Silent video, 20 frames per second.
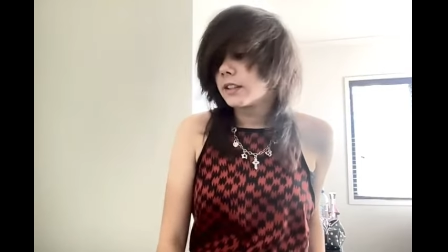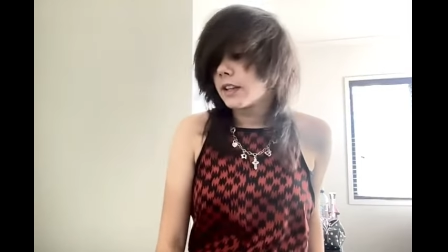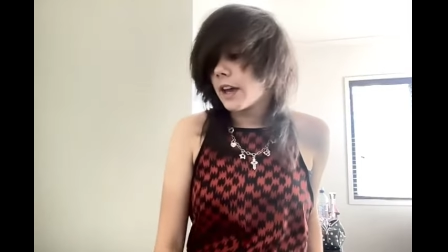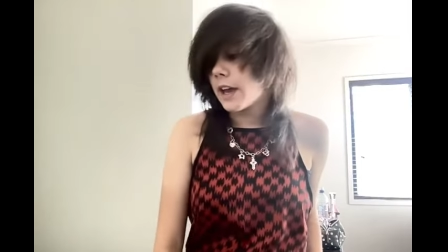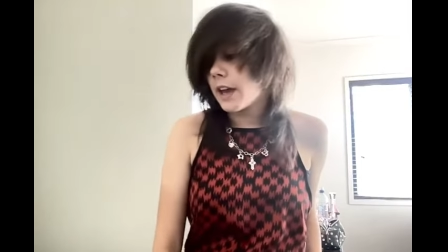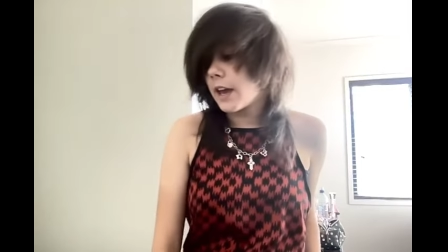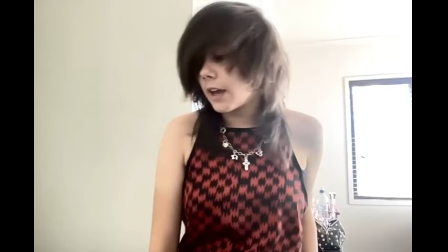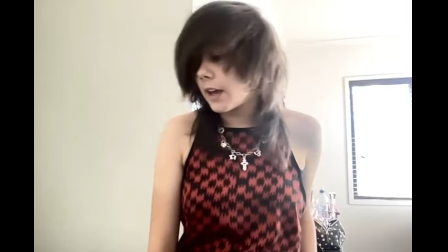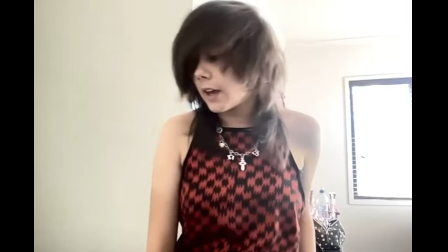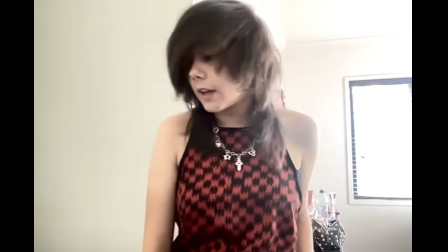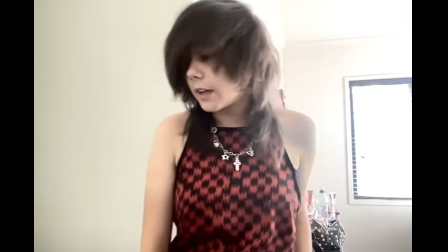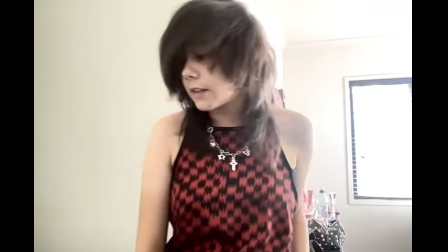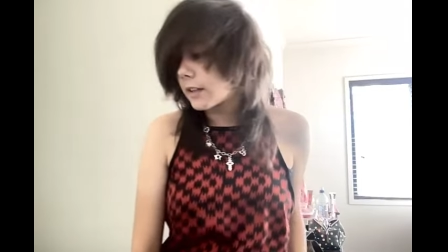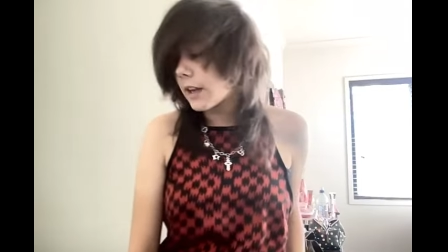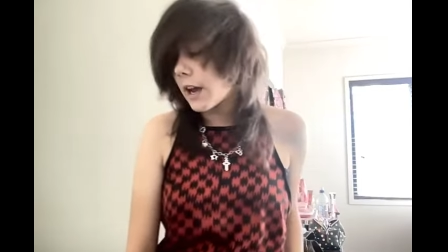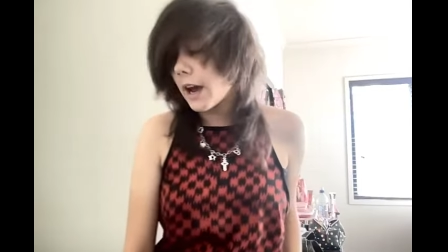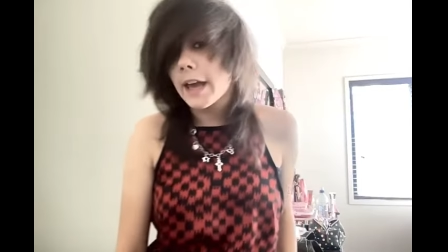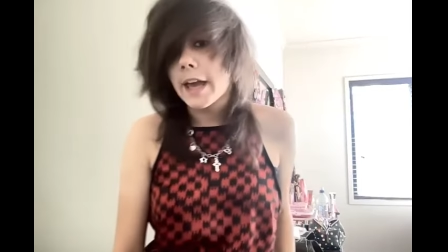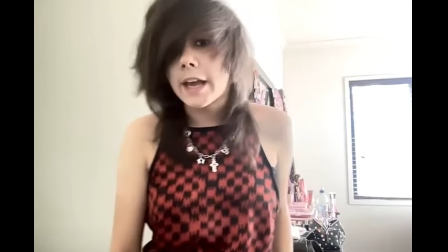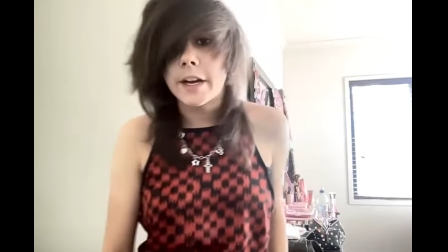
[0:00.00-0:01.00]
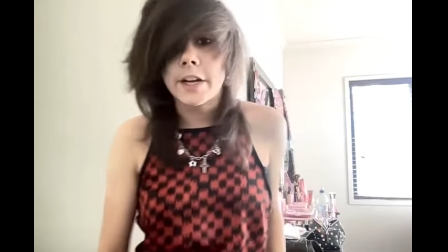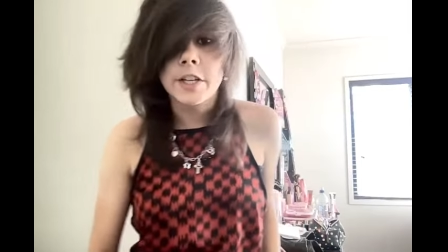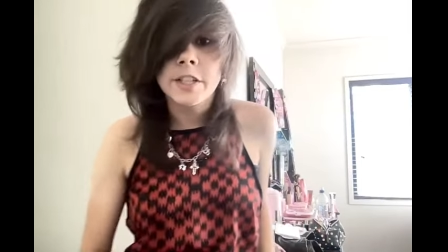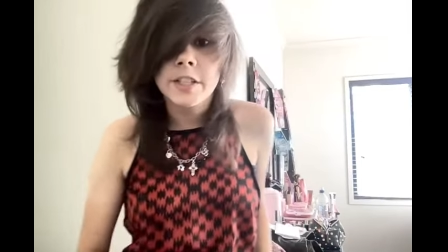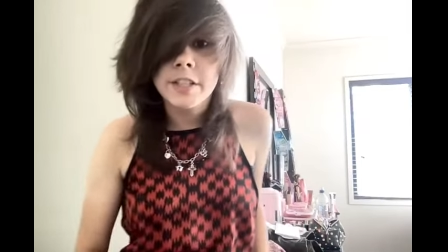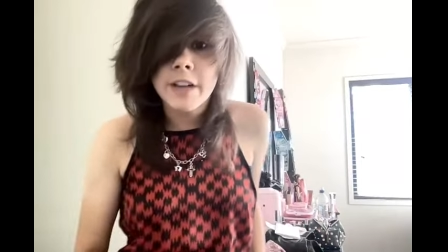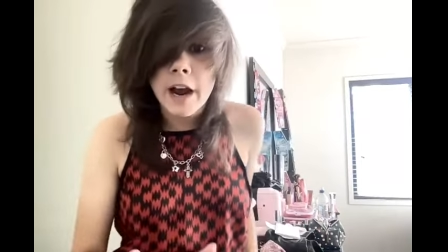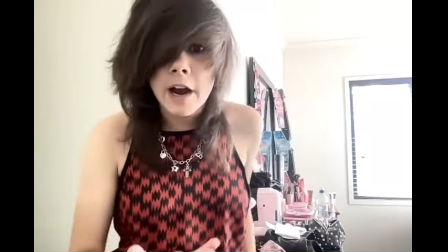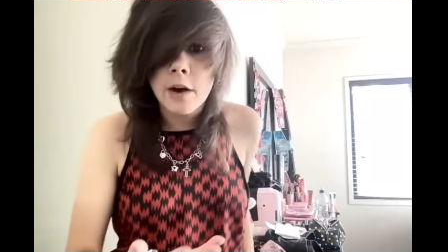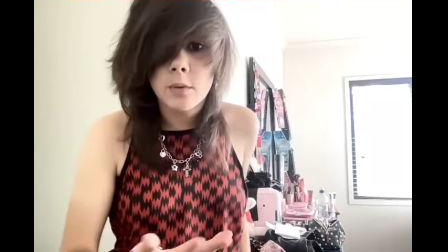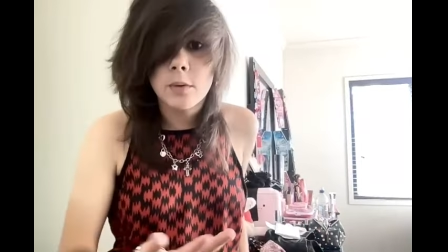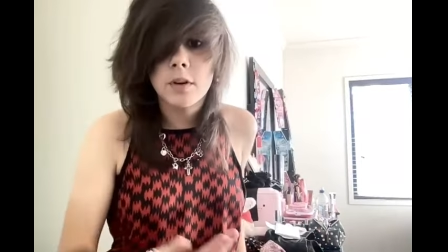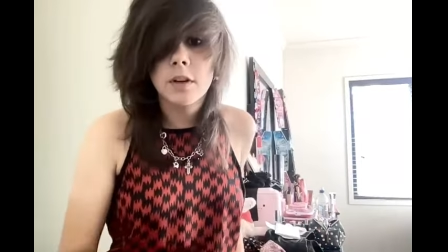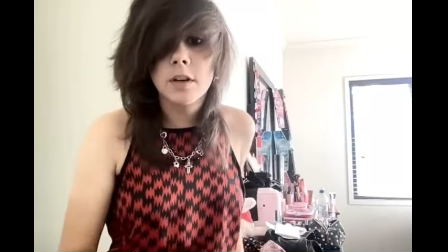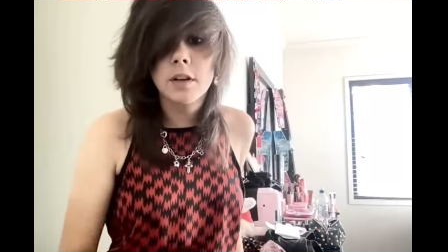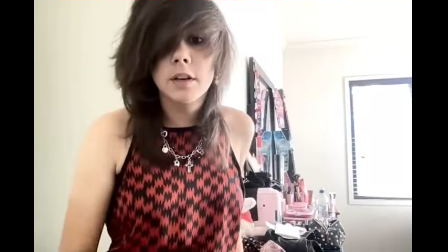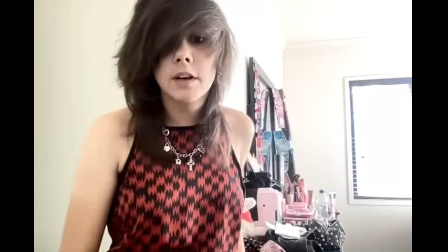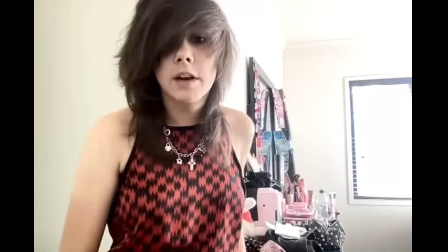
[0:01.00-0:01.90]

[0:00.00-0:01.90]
And I had a shower,